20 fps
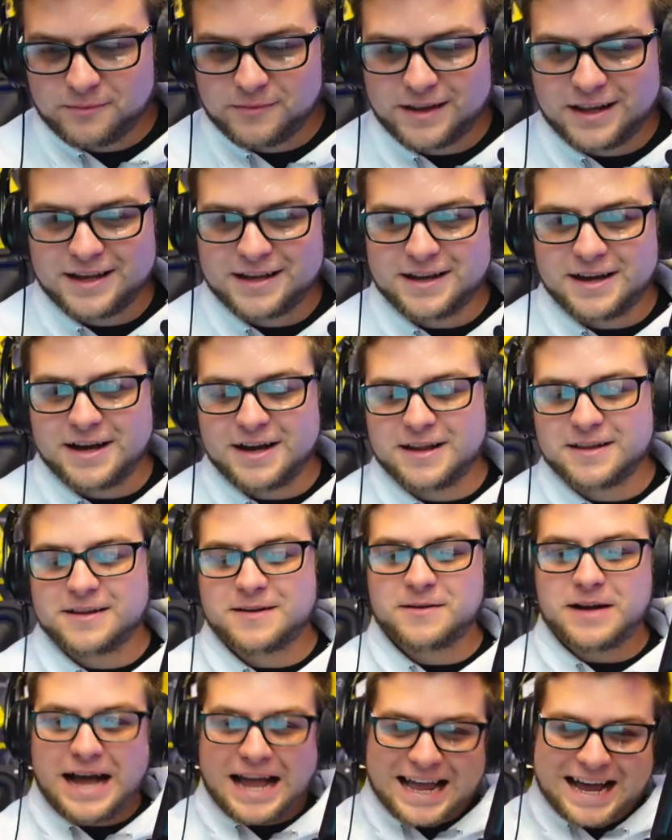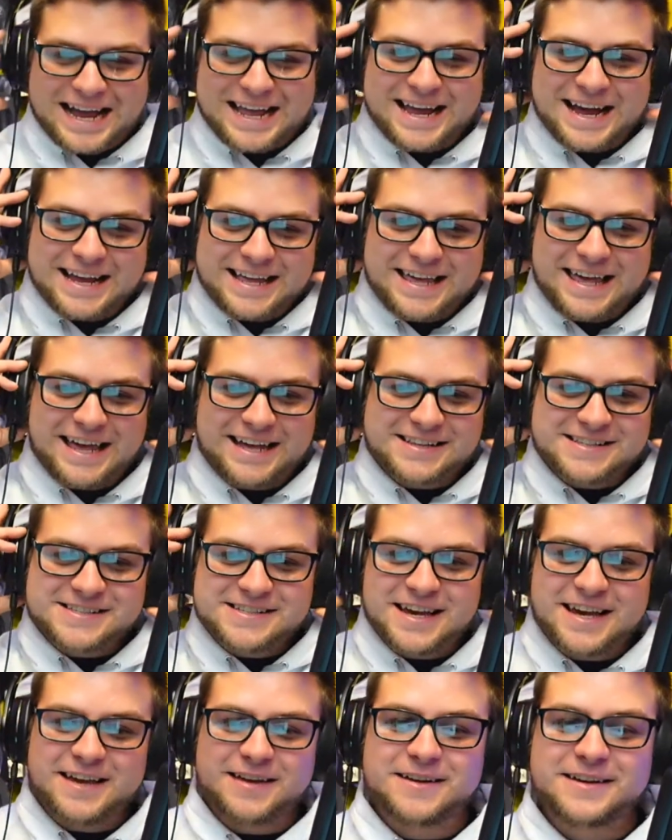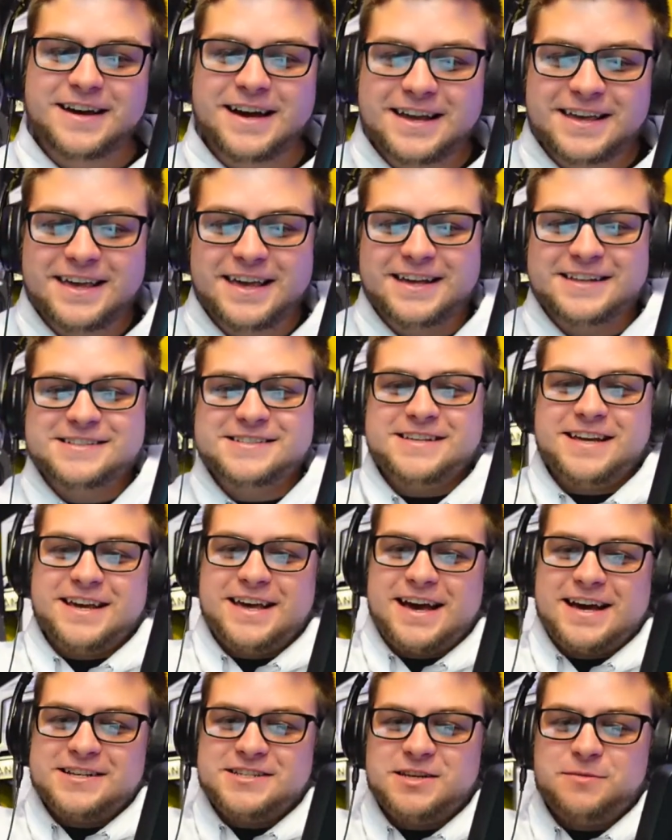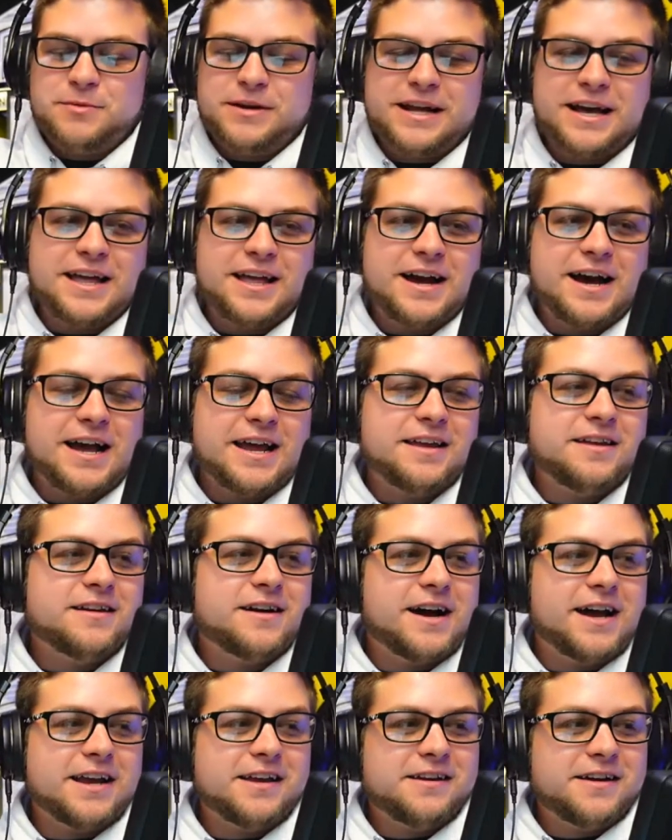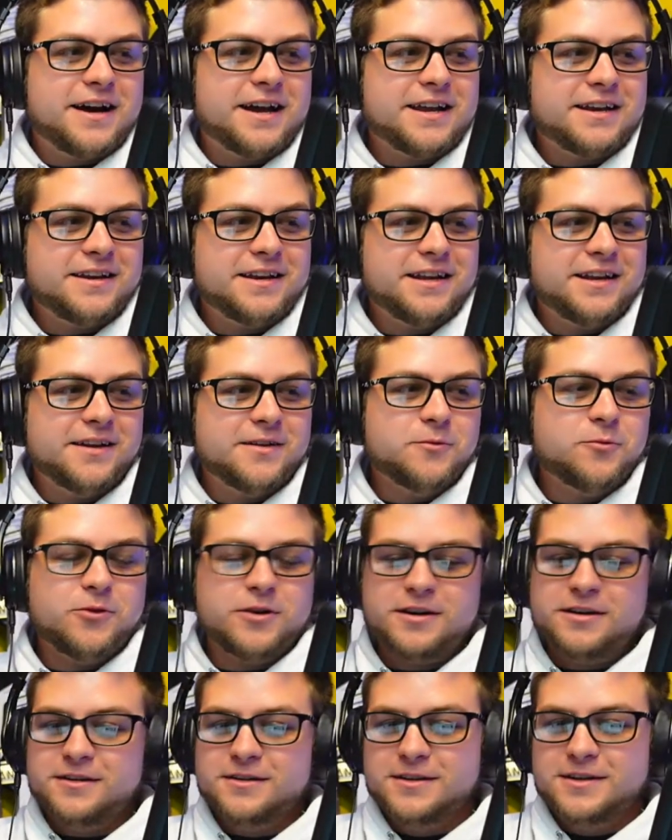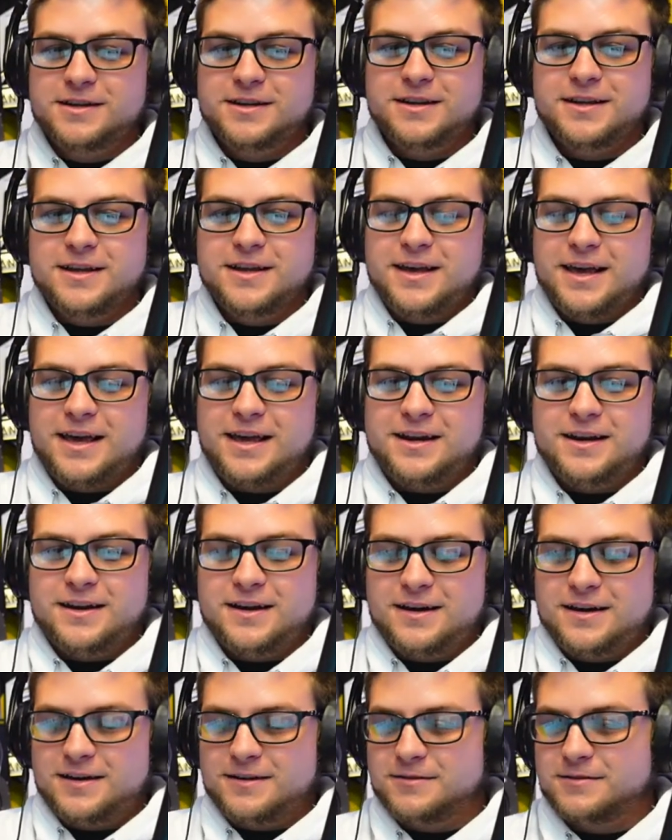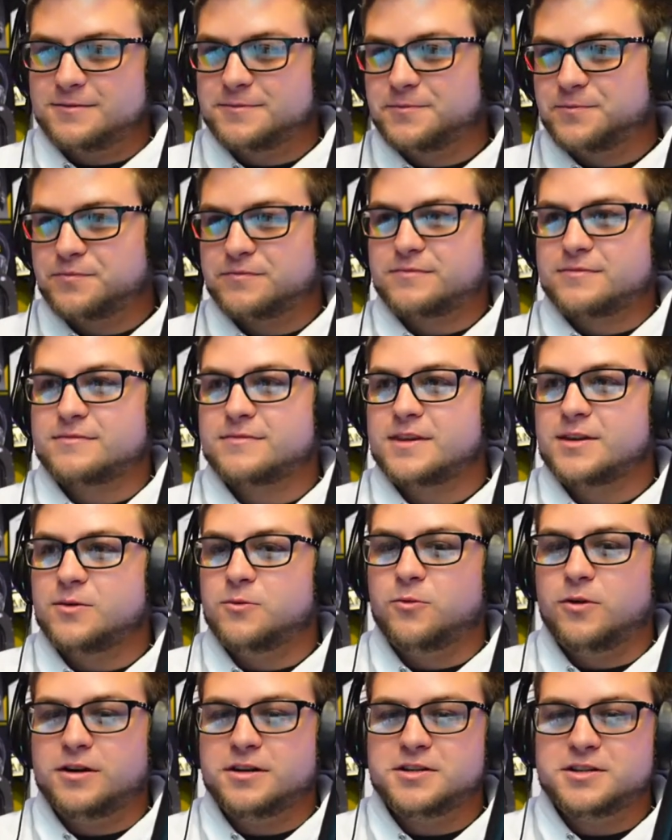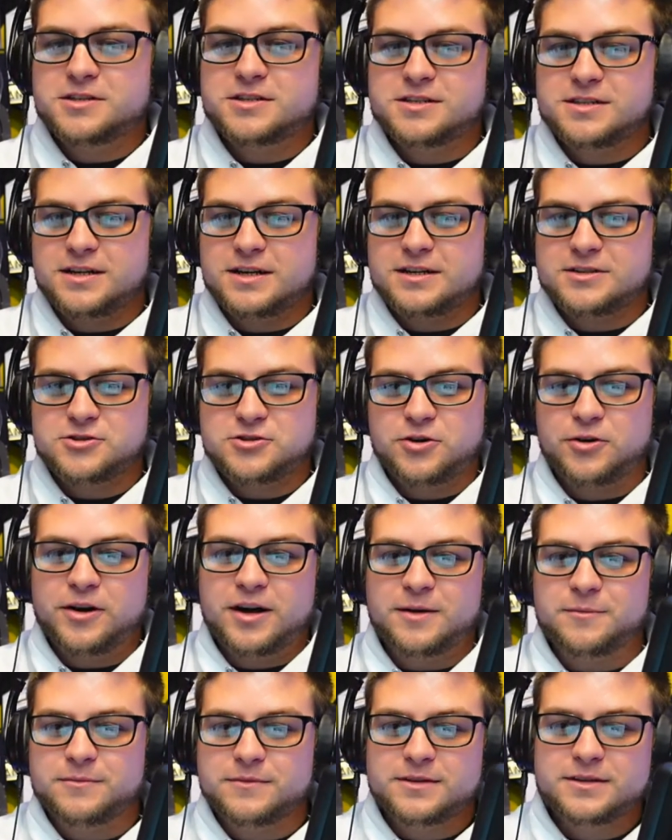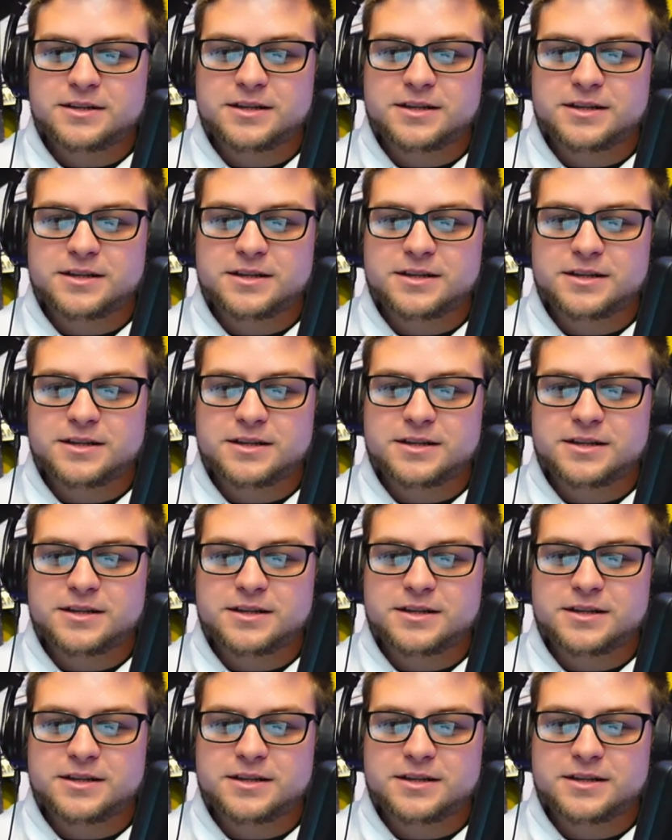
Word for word: I, I, I, I can't say. I can't say Ashy, but I, I, I, I needed one, and uh, one just uh, showed up.